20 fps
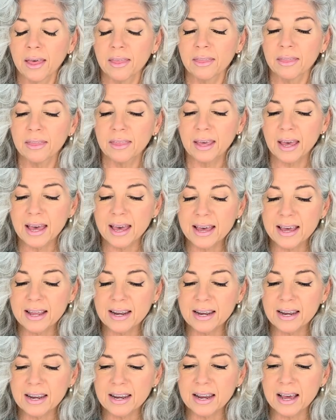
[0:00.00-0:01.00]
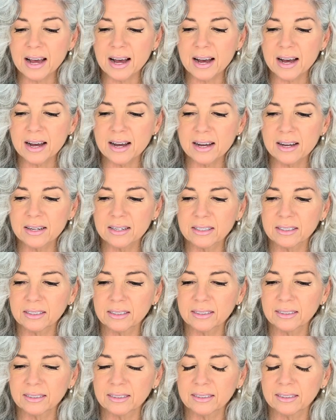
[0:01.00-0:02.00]
Then
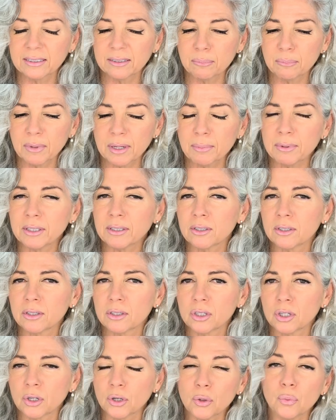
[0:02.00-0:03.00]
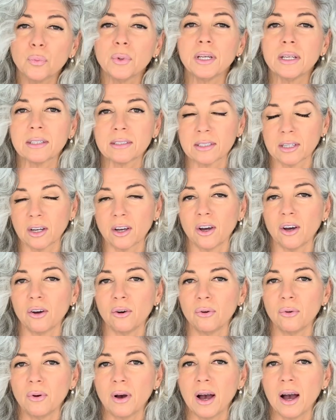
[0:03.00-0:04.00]
maybe 2 weeks
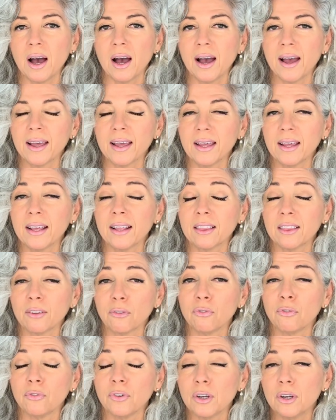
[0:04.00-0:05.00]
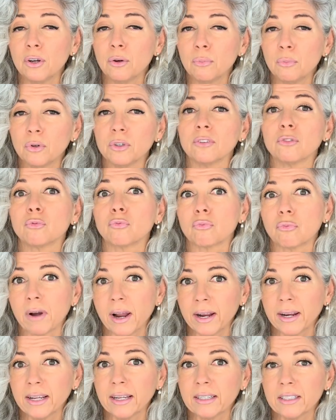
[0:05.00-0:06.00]
ago, the film was
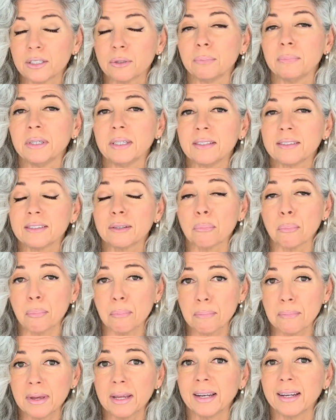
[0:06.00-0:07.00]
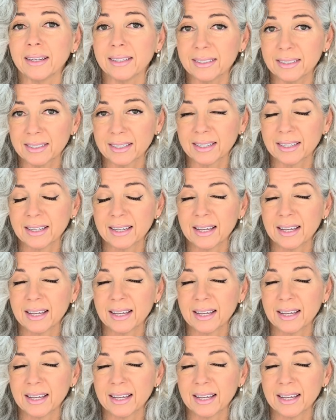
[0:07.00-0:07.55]
ready to be submitted,